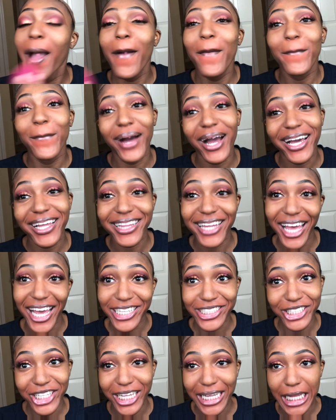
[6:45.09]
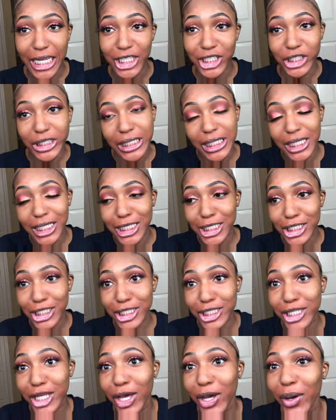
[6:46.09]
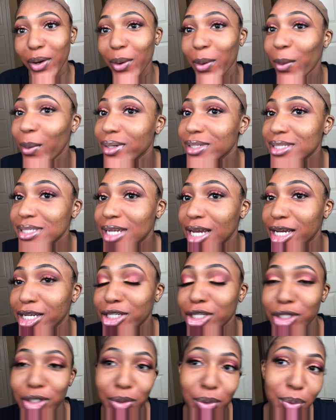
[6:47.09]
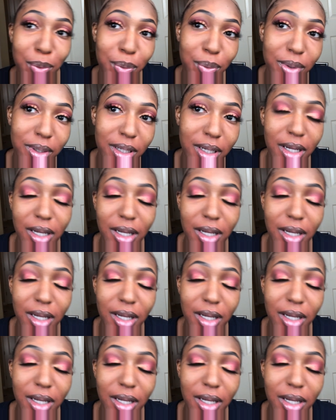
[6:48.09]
my lash collection, so stay tuned.